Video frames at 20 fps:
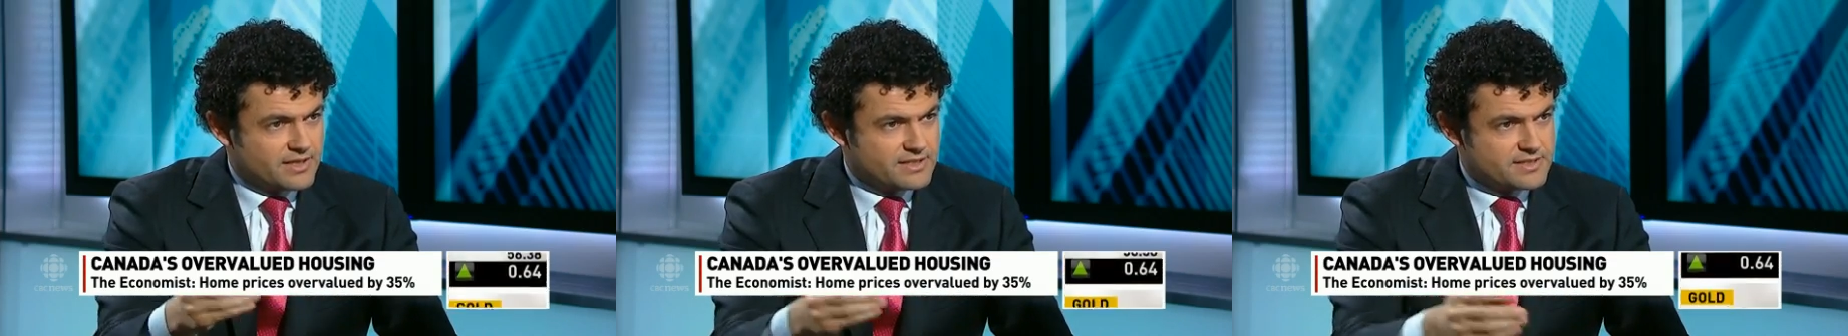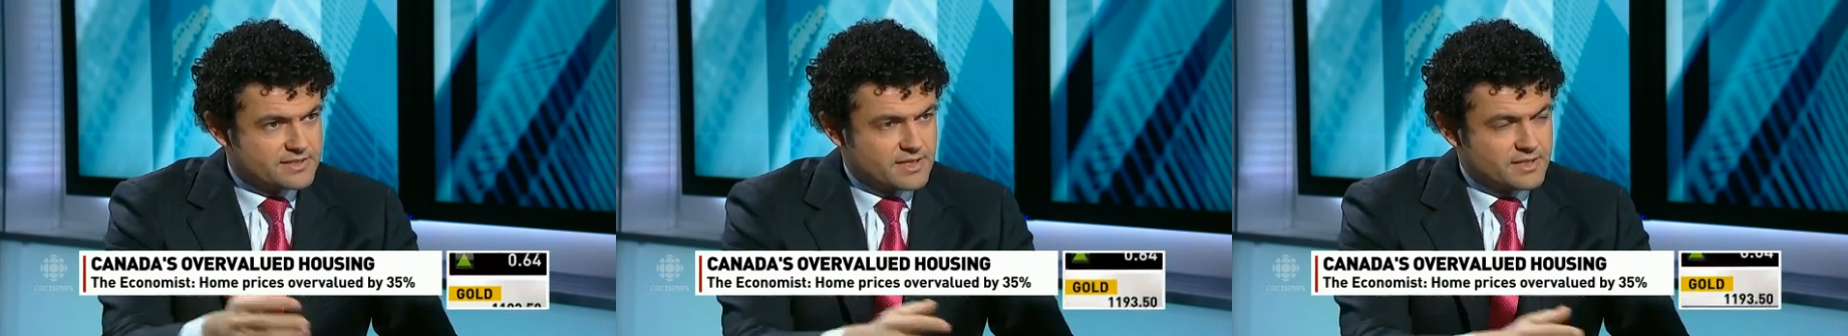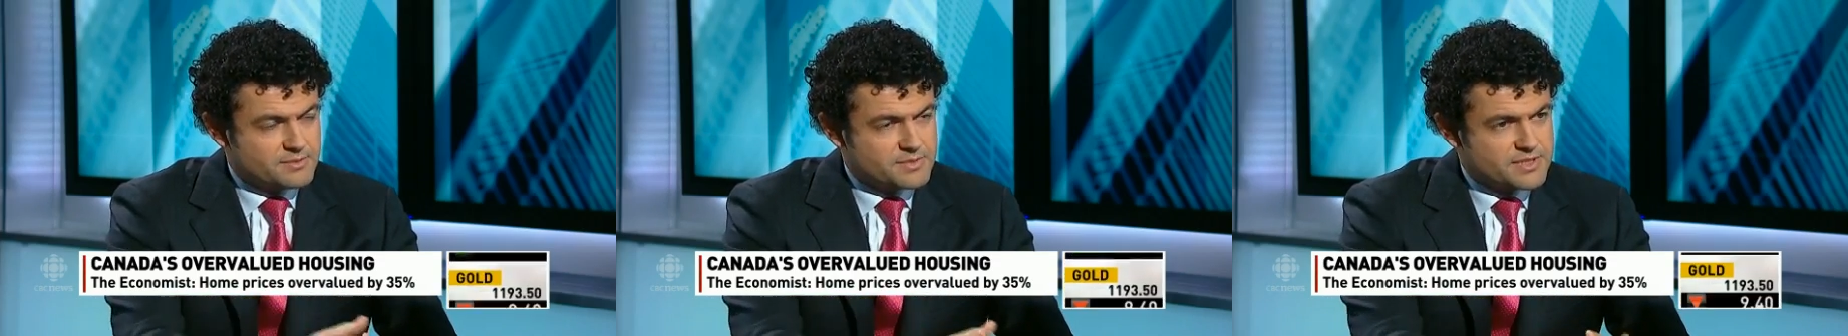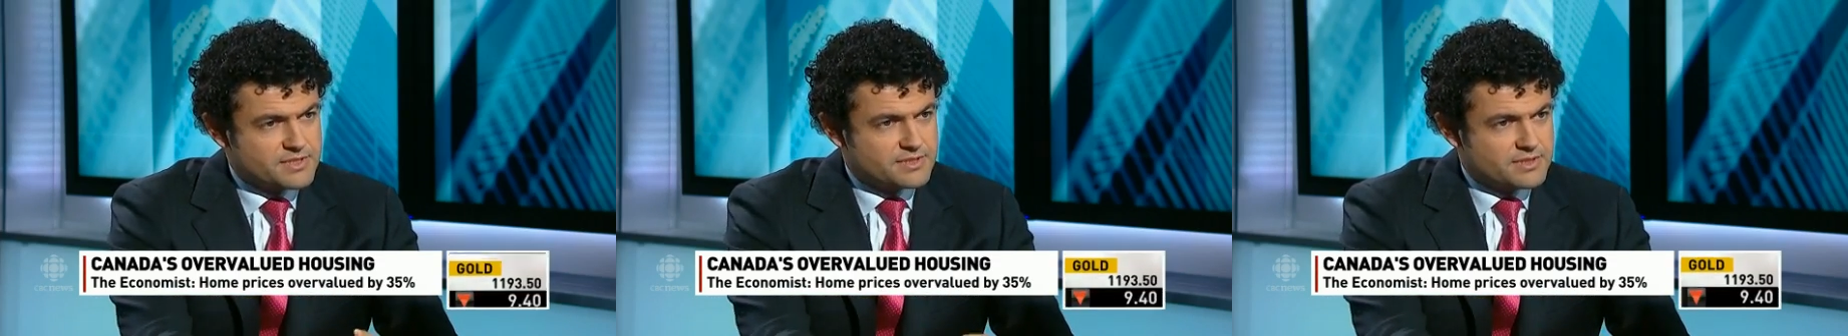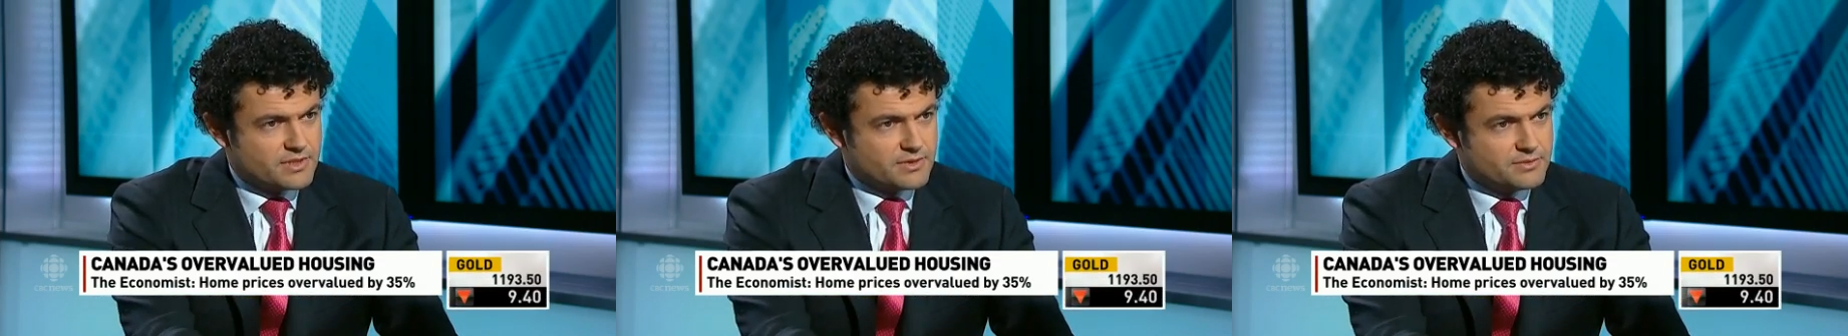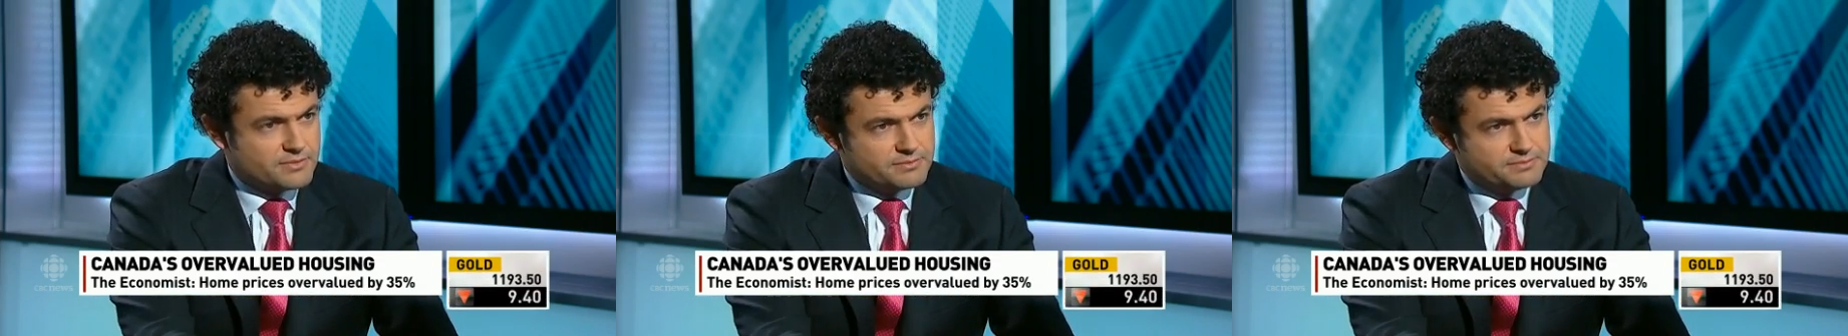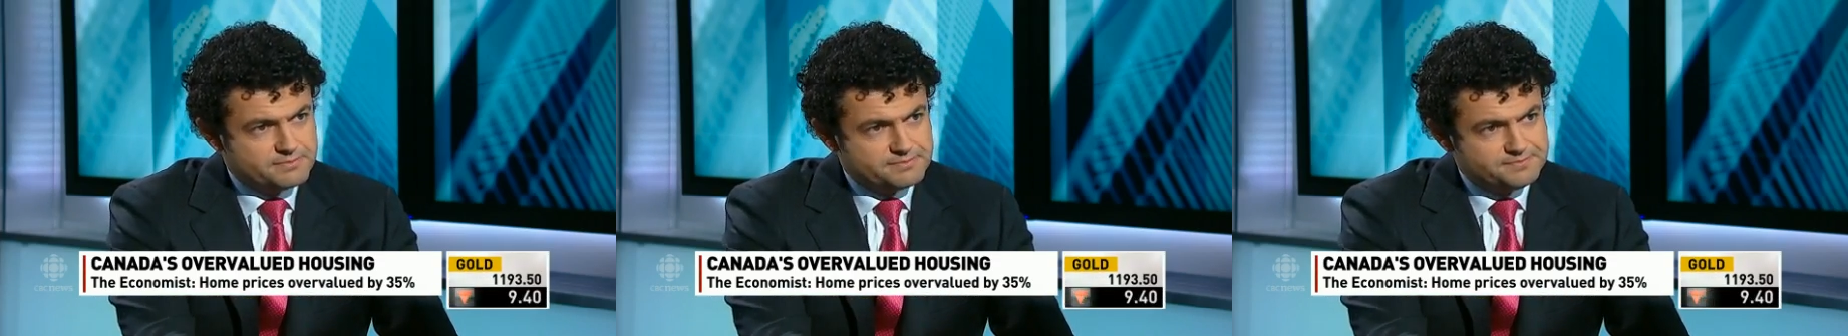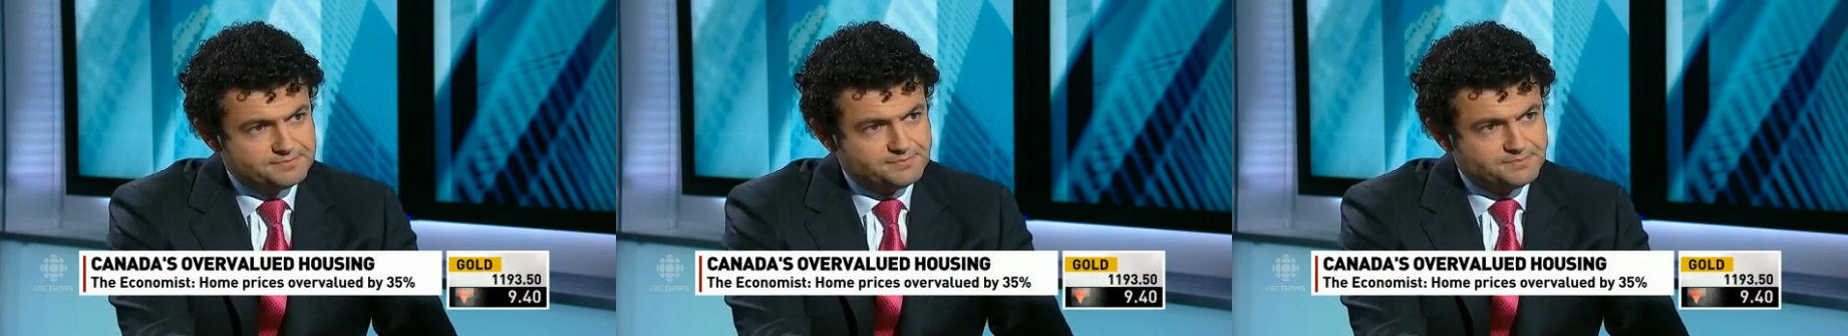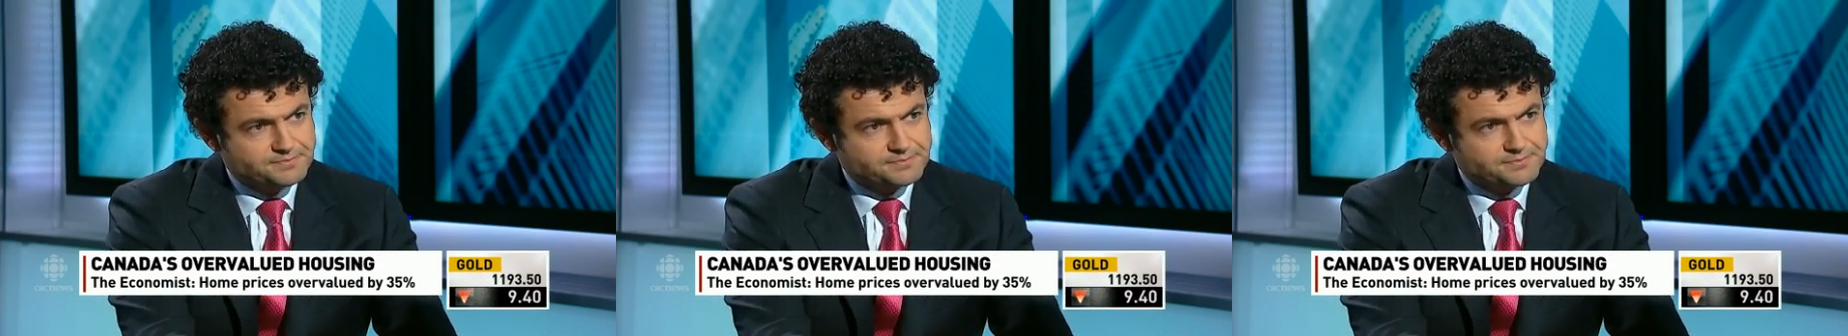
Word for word: steps. So. Is